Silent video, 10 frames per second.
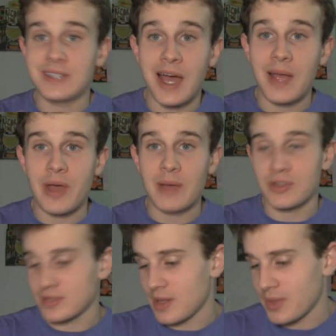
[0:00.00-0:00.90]
a time
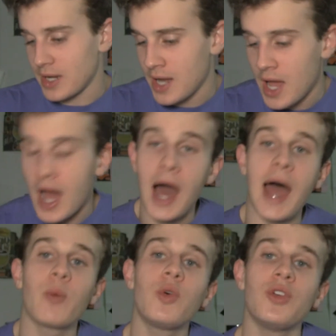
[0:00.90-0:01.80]
lapse or something,
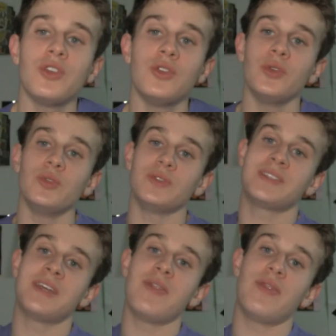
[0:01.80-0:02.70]
I will
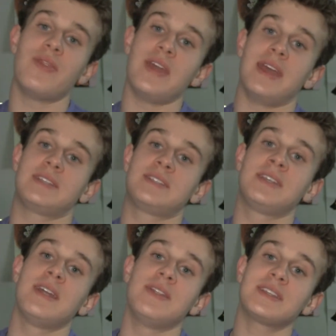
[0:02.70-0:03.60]
use
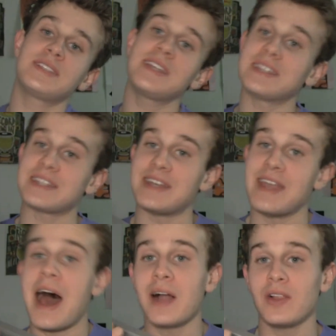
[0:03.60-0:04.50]
this. This thing is
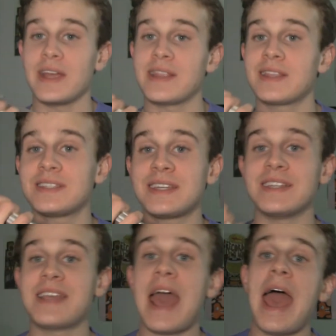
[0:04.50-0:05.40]
not light. This thing
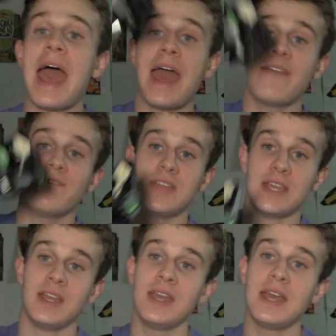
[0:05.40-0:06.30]
is
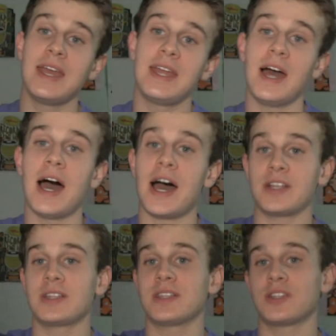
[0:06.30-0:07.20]
heavy,
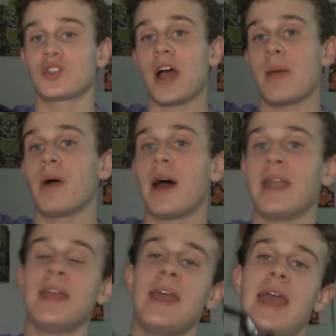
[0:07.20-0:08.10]
the
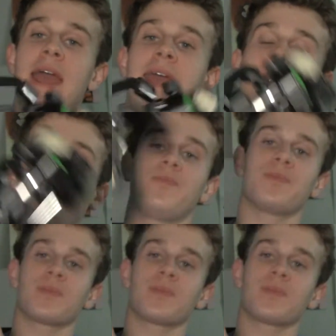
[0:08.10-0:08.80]
tripod. And